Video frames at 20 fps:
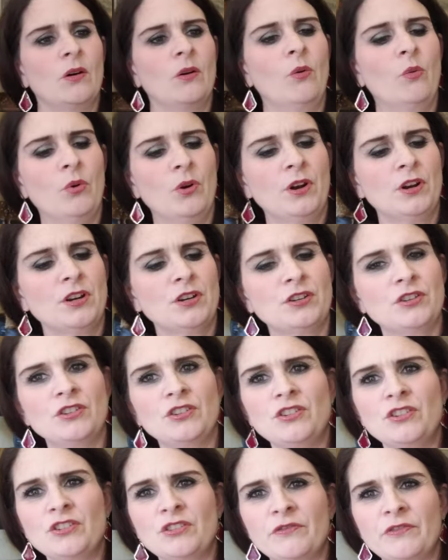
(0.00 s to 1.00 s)

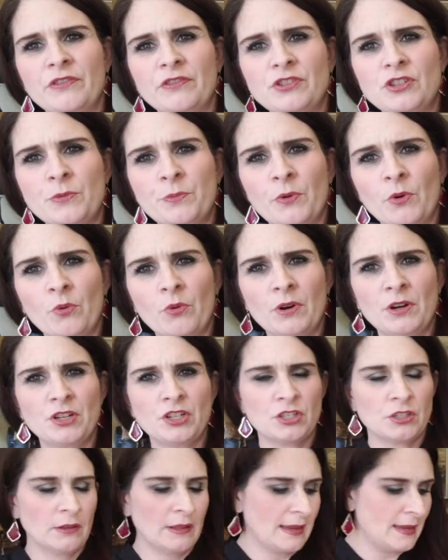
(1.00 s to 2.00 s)
orange, super
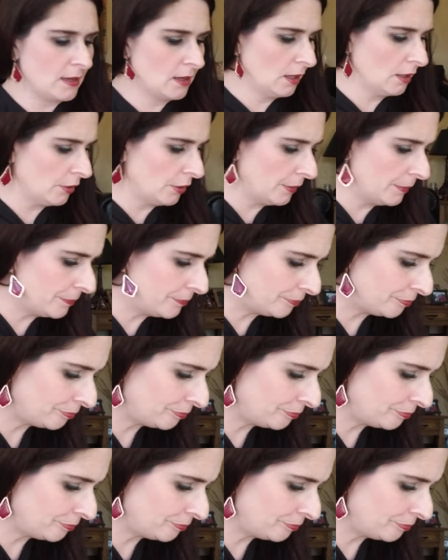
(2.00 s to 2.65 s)
orange light color.